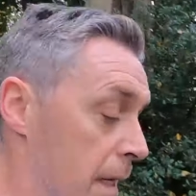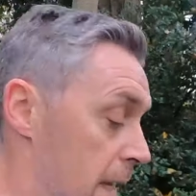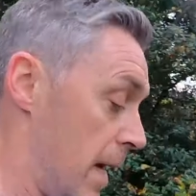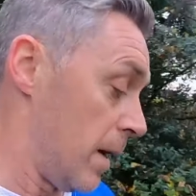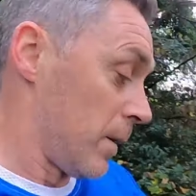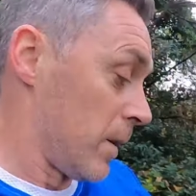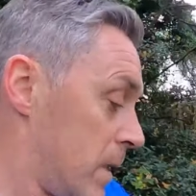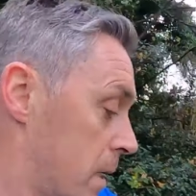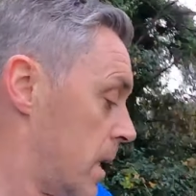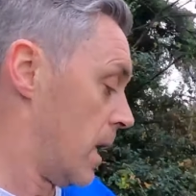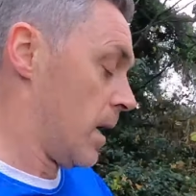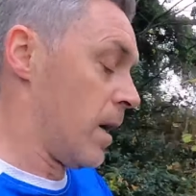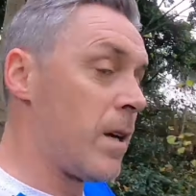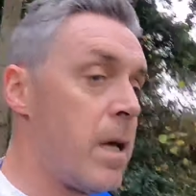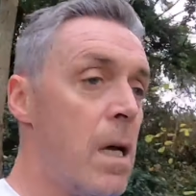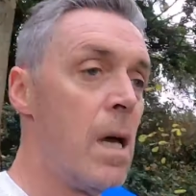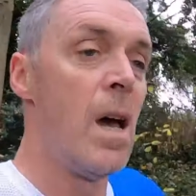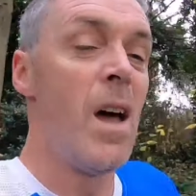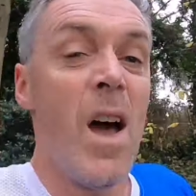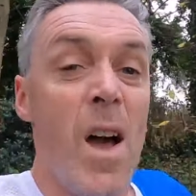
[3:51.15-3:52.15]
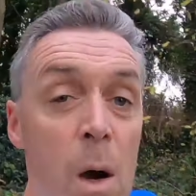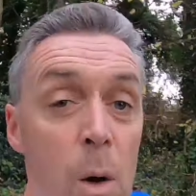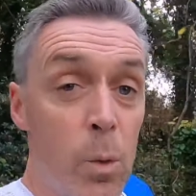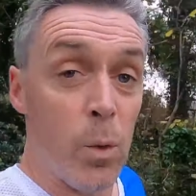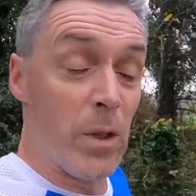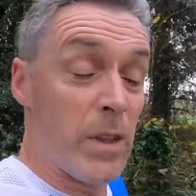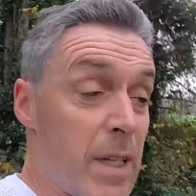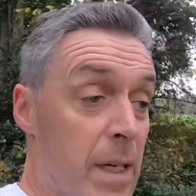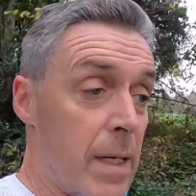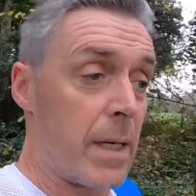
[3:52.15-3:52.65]
Now it's
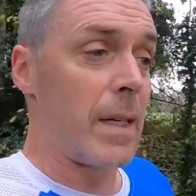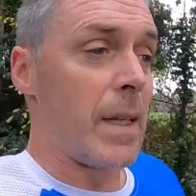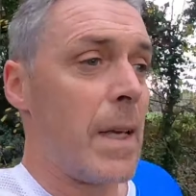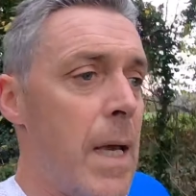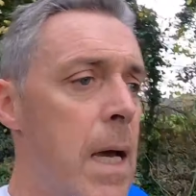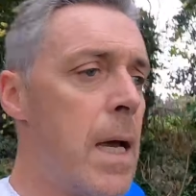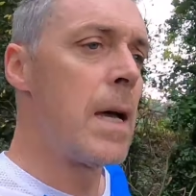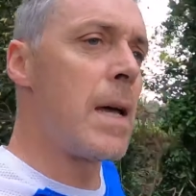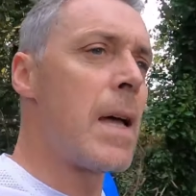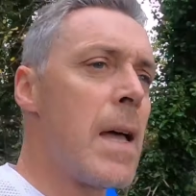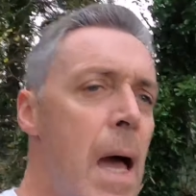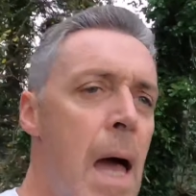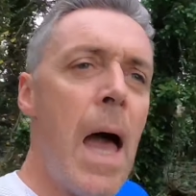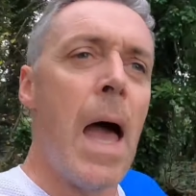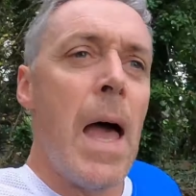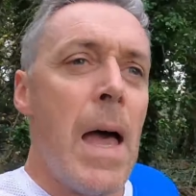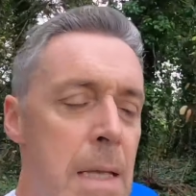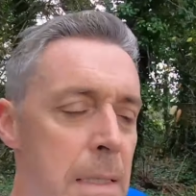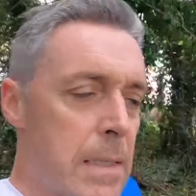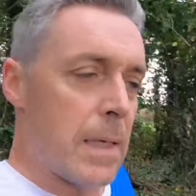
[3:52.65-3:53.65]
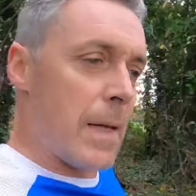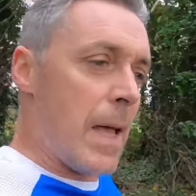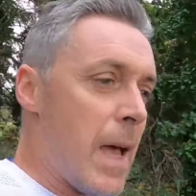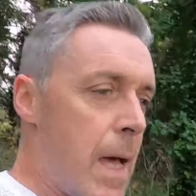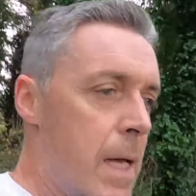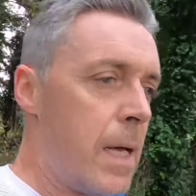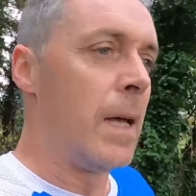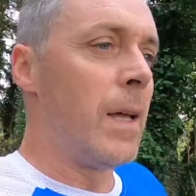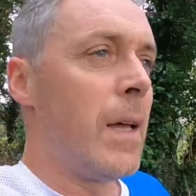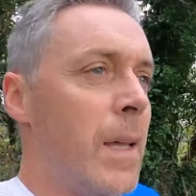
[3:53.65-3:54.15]
130. So
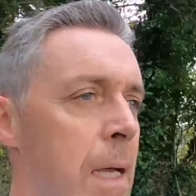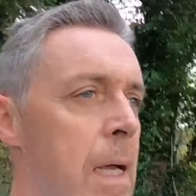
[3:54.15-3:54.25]
yeah,